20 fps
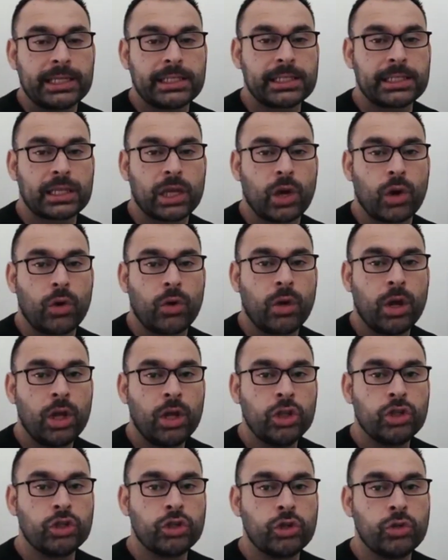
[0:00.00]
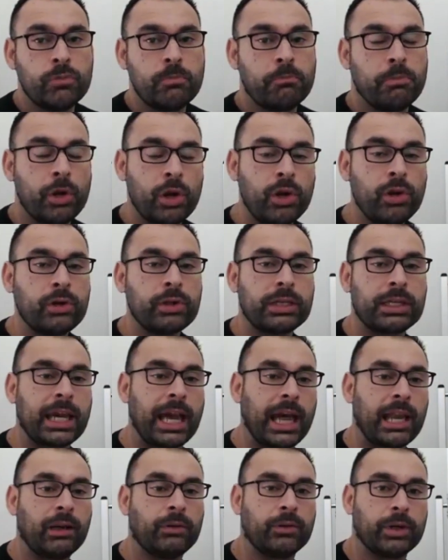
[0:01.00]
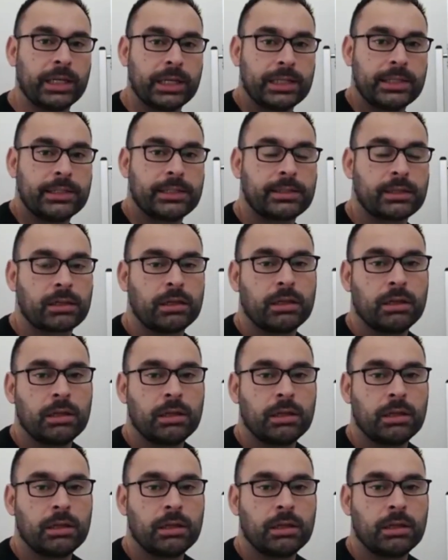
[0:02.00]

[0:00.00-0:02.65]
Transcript: So you burn calories